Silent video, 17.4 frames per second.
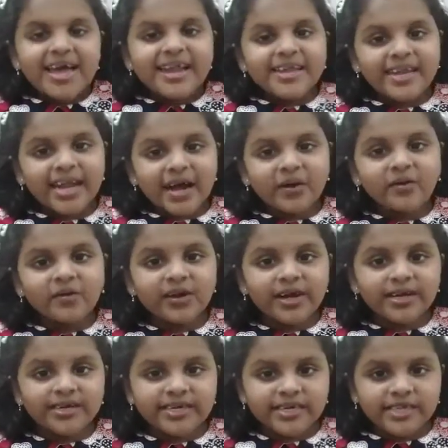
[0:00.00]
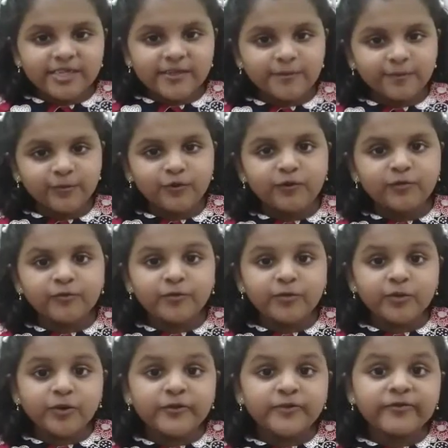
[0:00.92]
Now let us move to
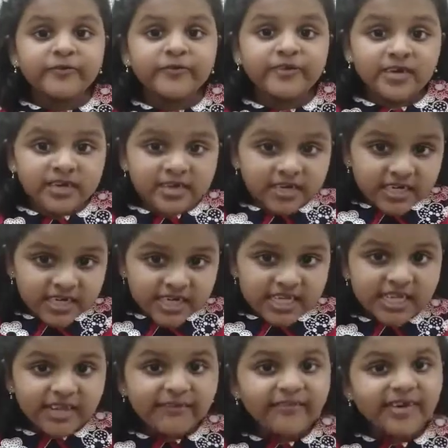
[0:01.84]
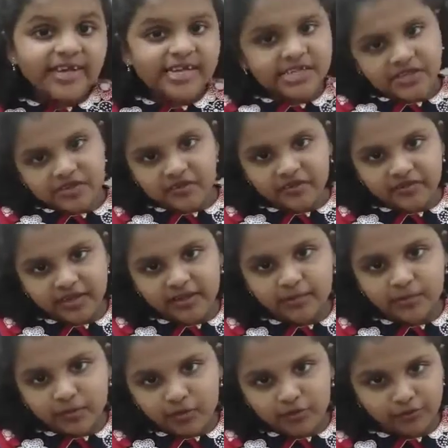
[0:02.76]
the first phase of the
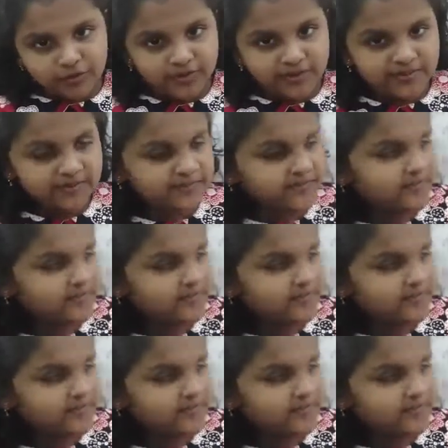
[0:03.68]
moon,